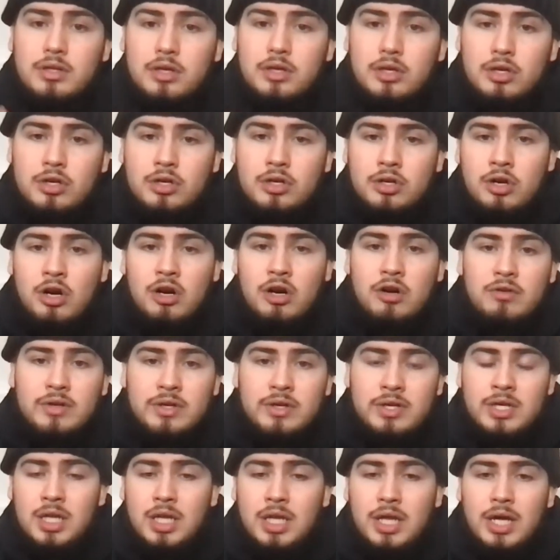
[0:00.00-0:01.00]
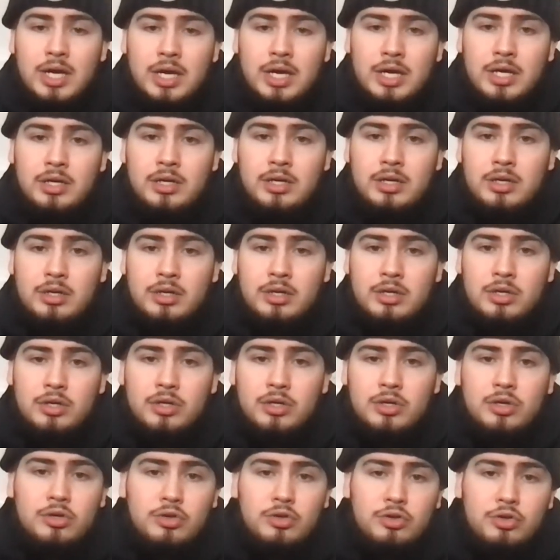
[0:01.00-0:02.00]
Curry, Clay,
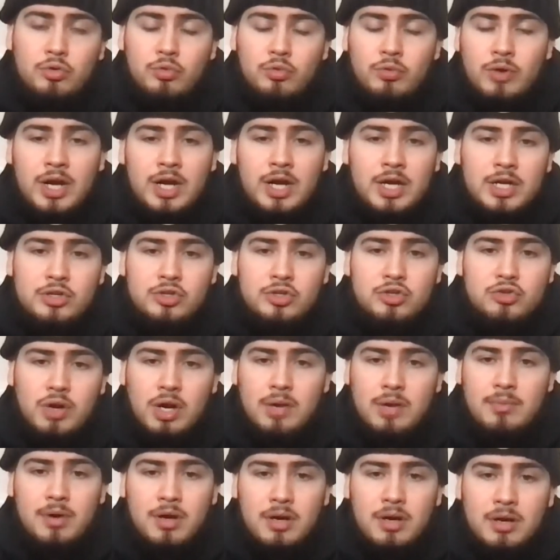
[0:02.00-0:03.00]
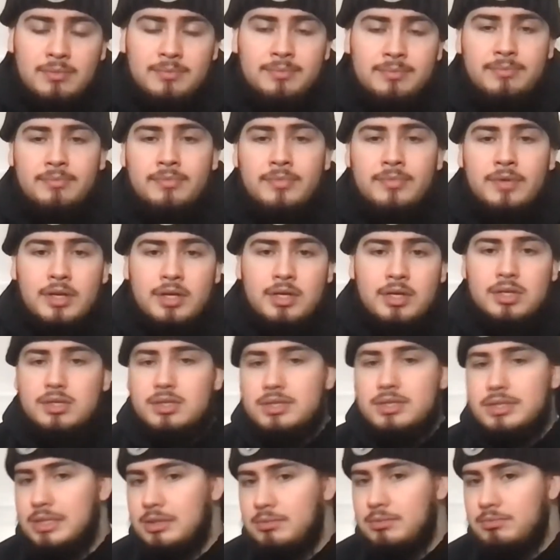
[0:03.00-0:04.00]
Durant, Draymond,
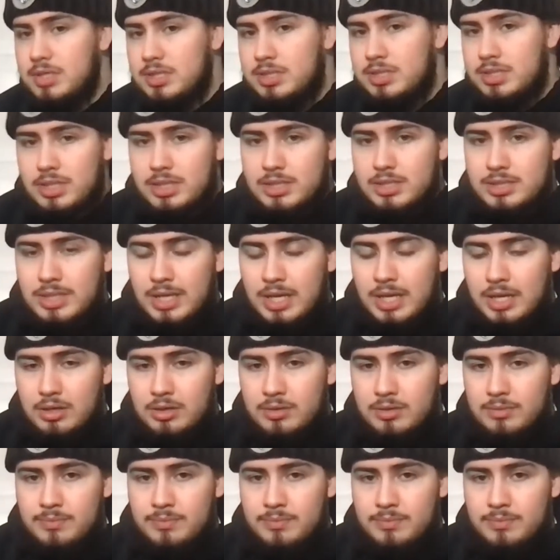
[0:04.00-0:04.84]
still missing the center.